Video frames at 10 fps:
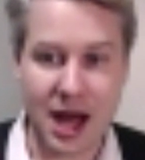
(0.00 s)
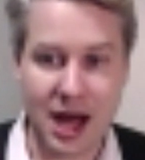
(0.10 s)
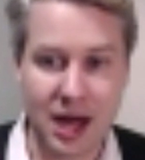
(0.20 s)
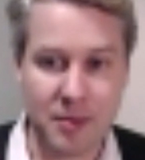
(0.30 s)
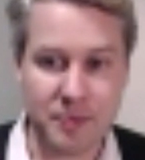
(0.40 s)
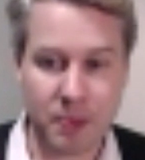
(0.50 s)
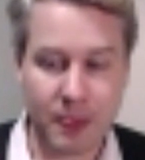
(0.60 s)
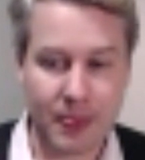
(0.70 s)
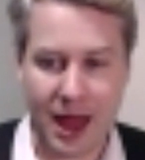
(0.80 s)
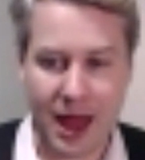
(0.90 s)
Um,
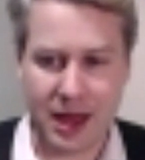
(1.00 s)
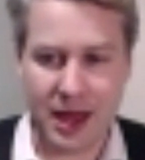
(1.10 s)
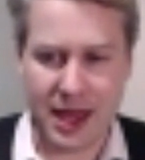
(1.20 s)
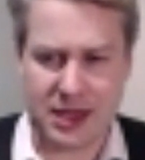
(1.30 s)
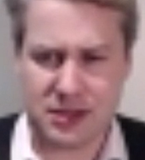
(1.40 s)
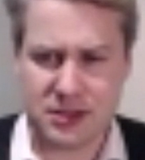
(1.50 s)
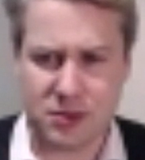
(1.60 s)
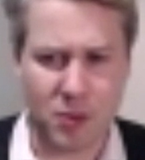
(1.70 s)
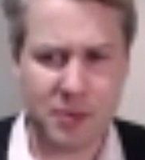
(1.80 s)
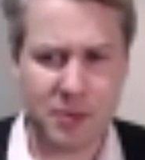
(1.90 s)
Uh, and the
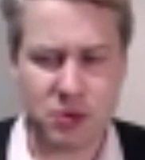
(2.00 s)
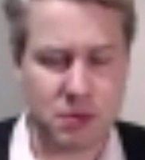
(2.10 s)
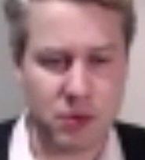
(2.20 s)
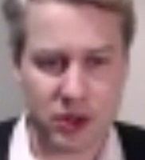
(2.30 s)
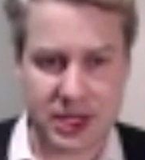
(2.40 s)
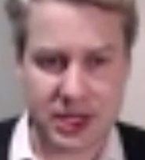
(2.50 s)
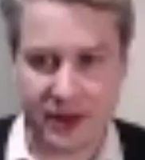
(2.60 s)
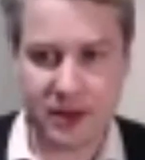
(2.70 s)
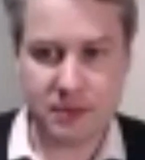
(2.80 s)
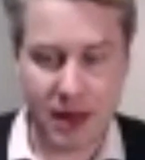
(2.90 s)
way in which we work
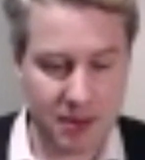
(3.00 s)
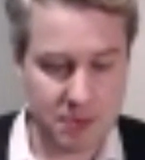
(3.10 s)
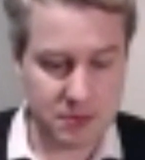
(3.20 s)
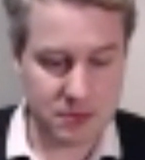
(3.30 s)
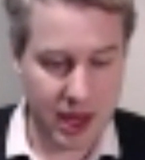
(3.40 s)
together um,